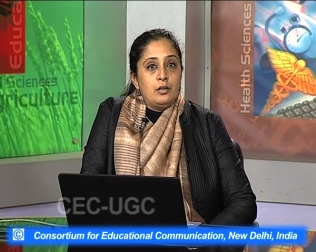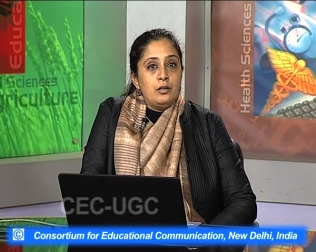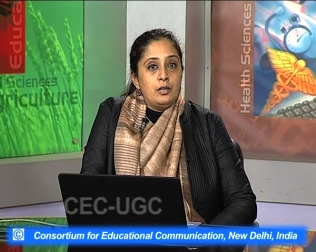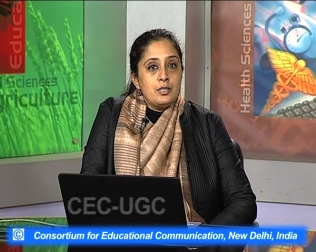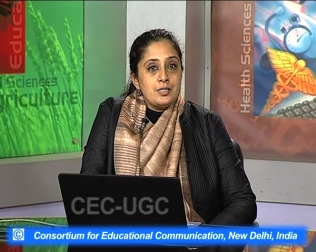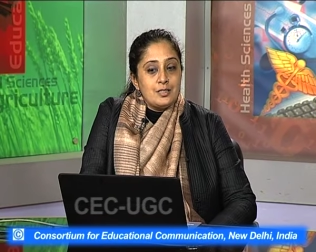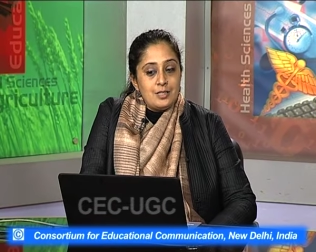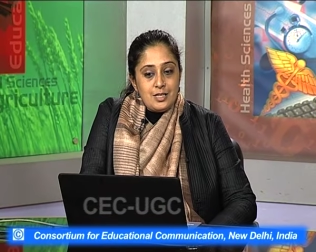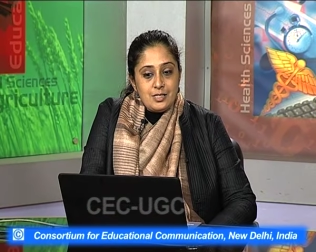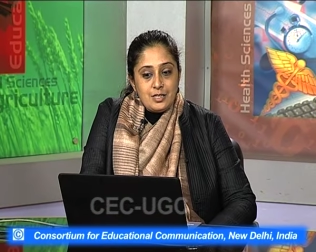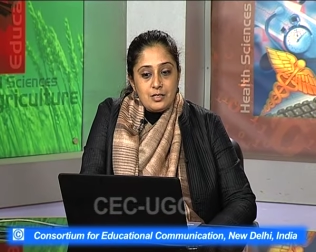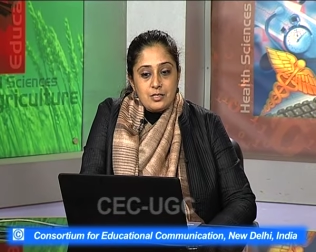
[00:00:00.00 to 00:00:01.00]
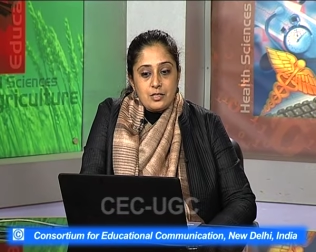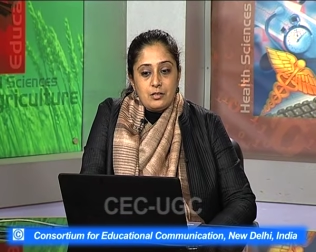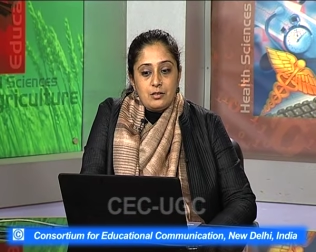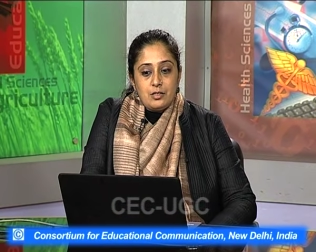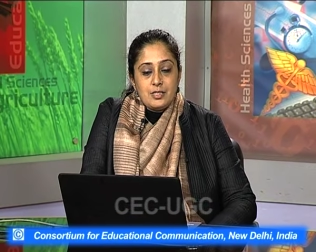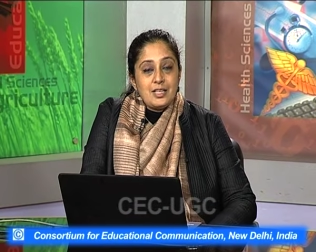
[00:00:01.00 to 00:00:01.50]
Uh, is, is it
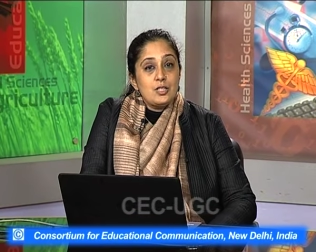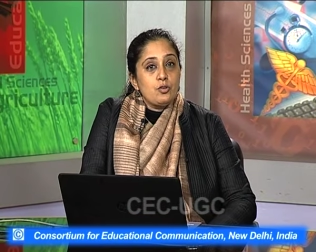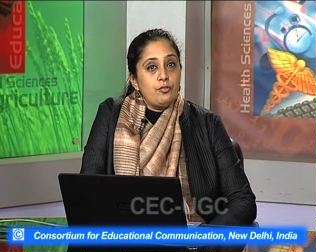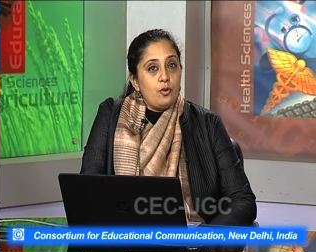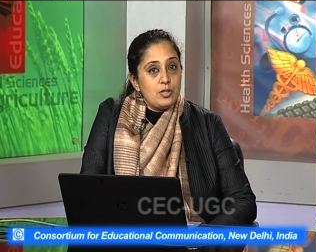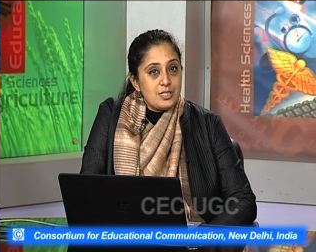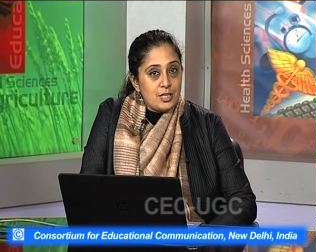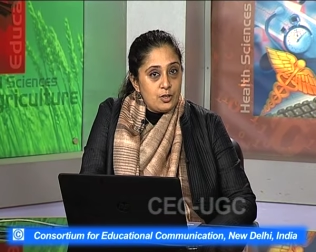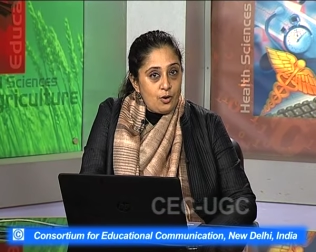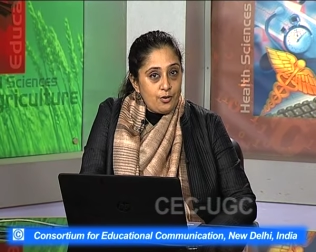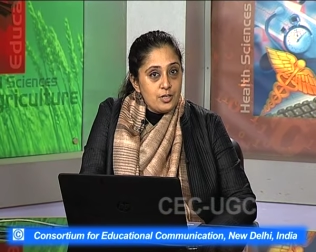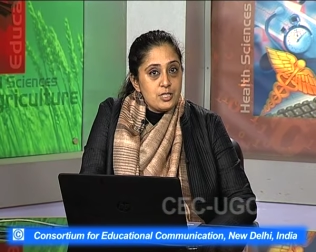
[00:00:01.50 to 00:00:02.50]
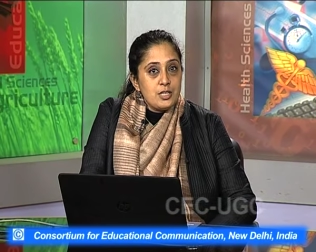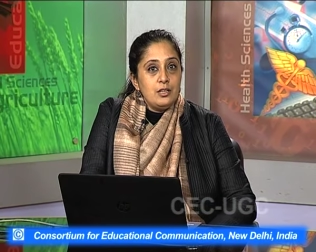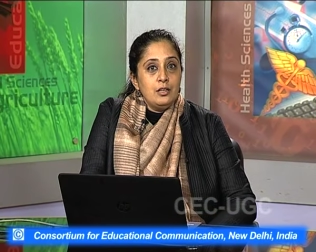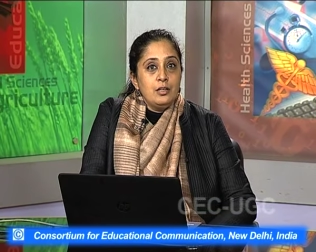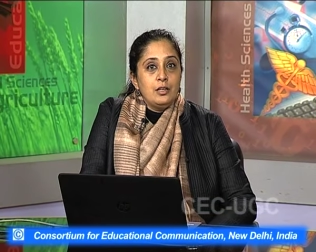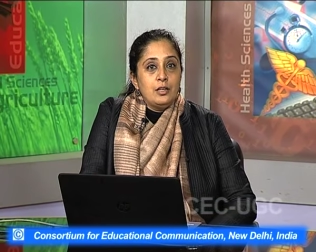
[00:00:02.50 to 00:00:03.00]
uh, a sense of false
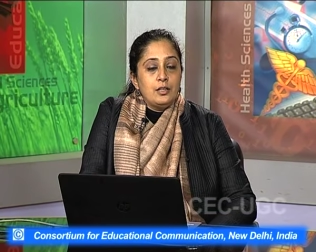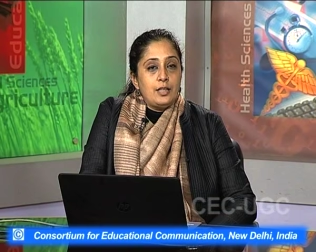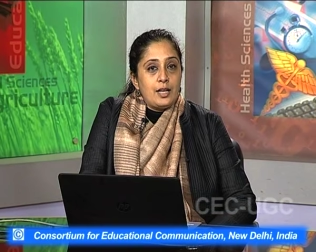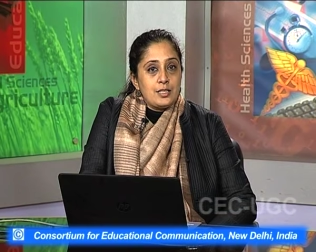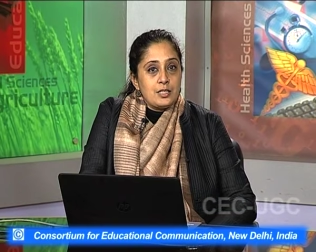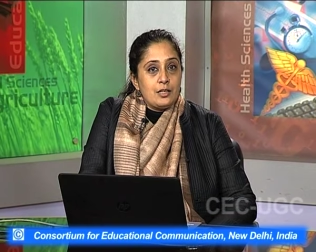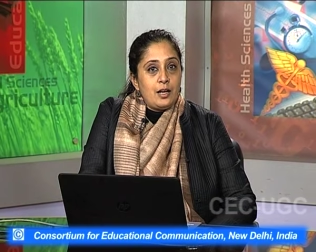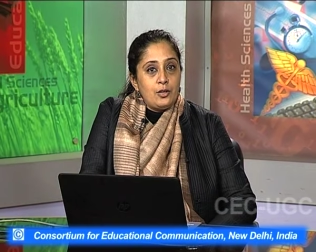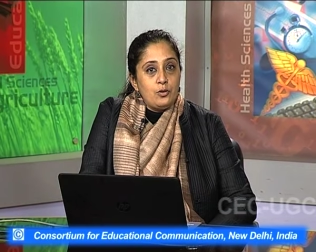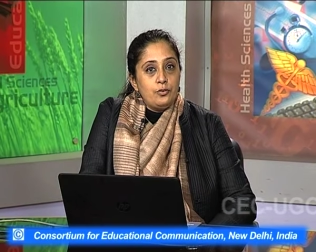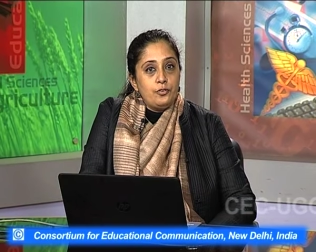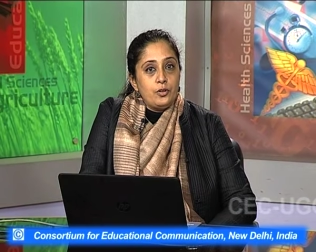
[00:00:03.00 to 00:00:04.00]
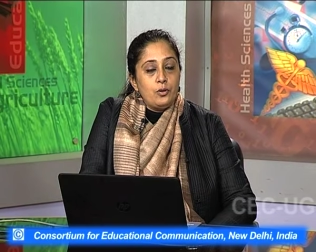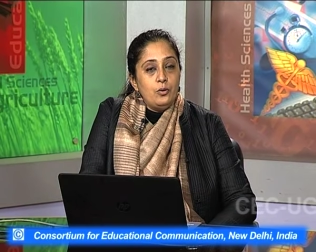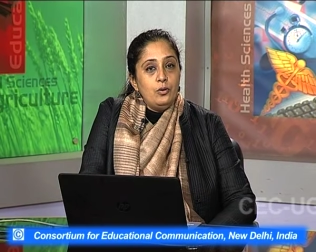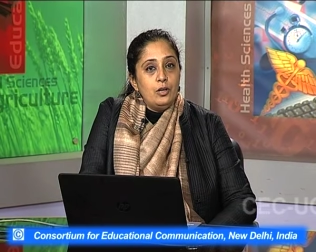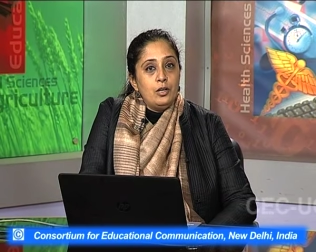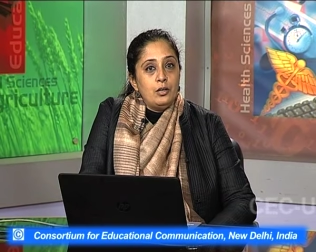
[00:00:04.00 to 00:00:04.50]
security that kind of, you
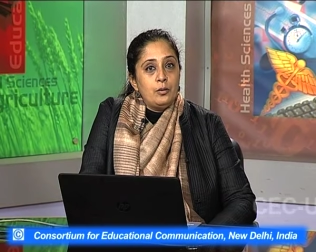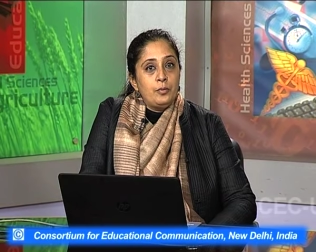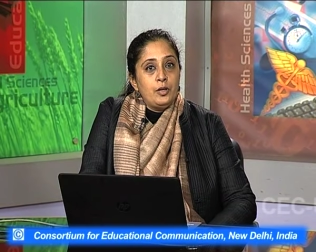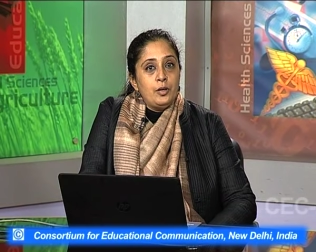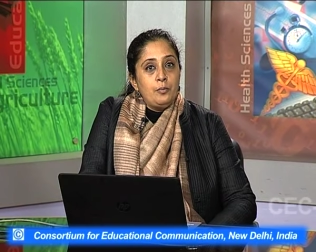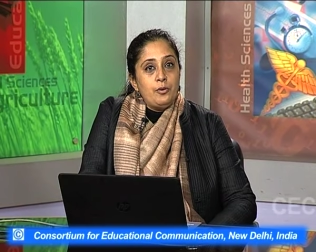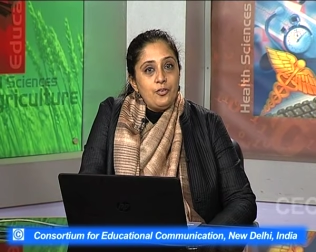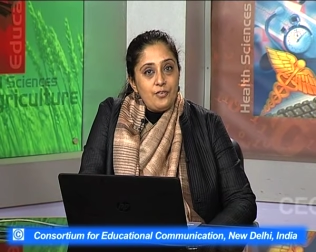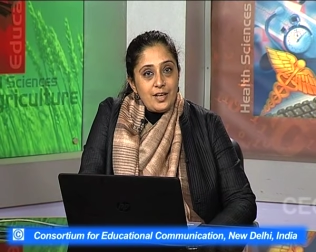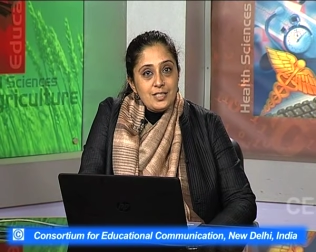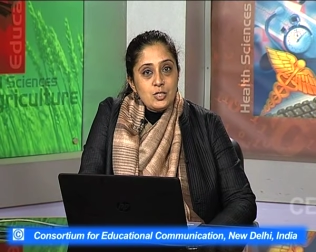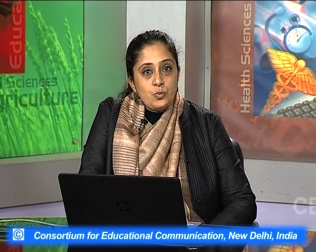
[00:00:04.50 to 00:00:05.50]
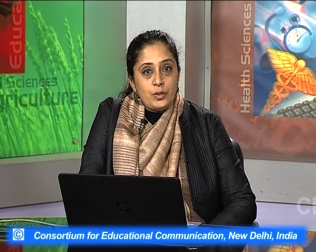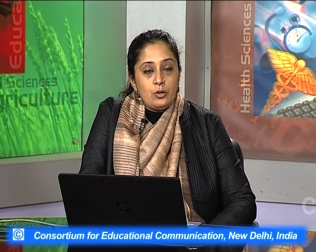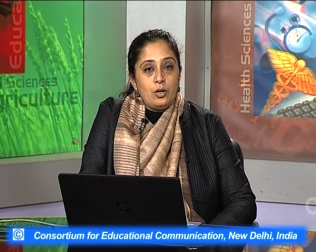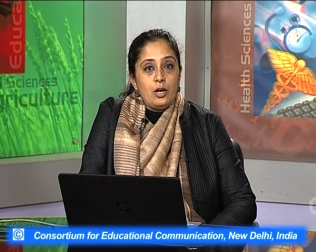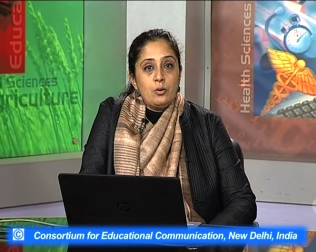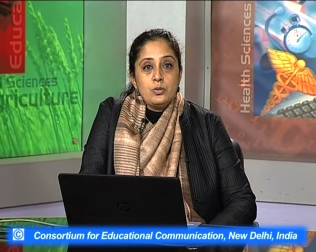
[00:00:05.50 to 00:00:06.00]
know, um, prevents
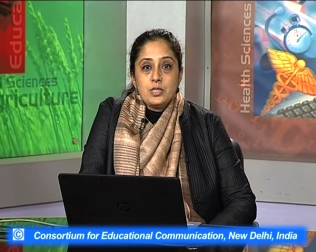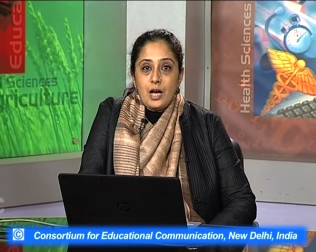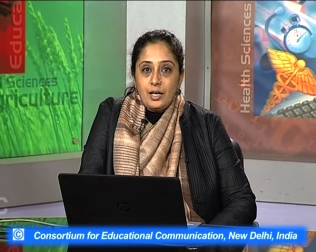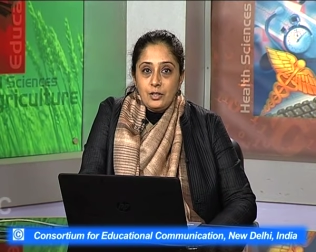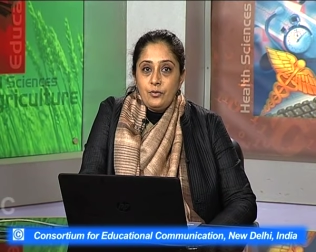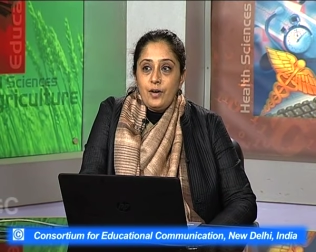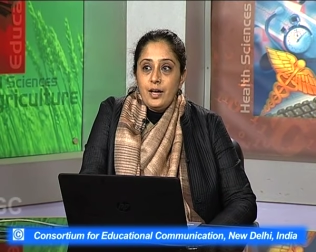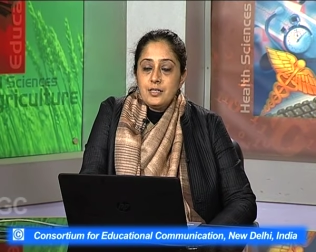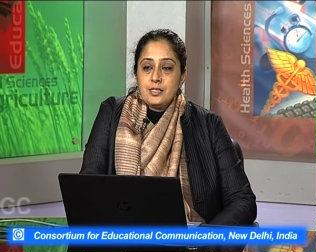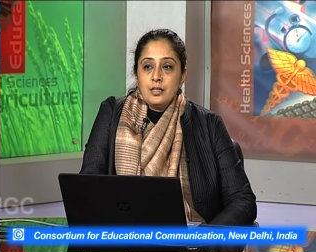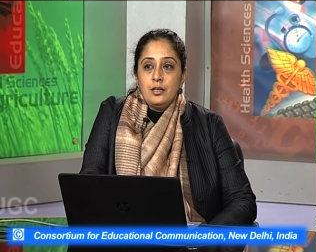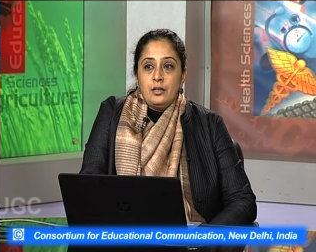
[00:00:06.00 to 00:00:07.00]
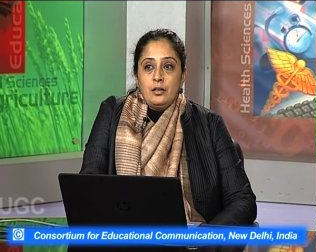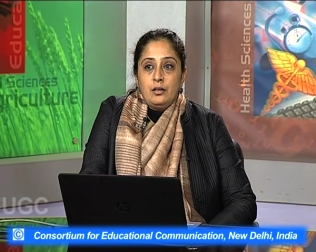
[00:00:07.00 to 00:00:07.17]
Vidula, who's otherwise